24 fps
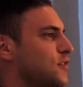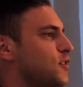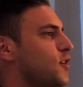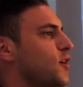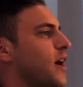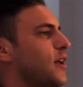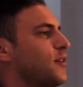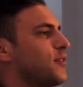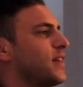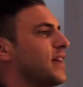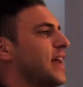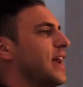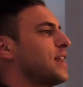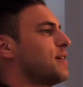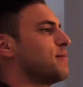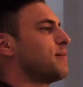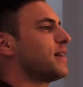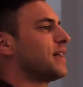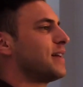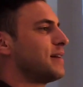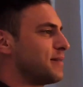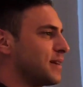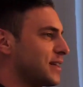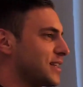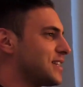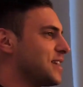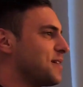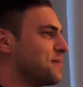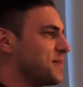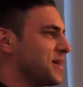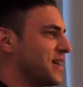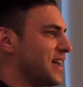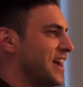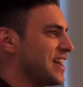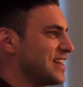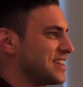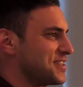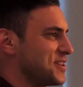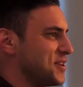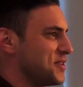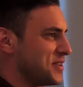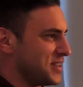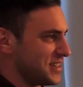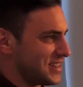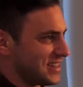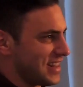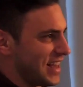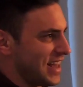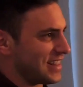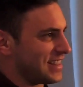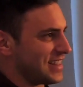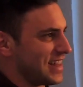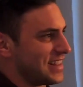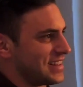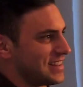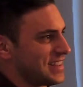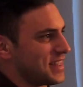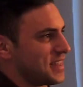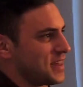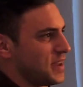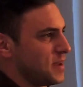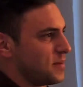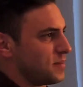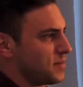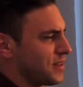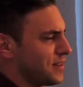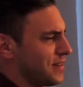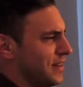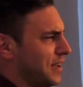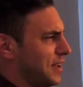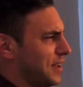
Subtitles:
No, wow. I don't think anybody except me has noticed that thing.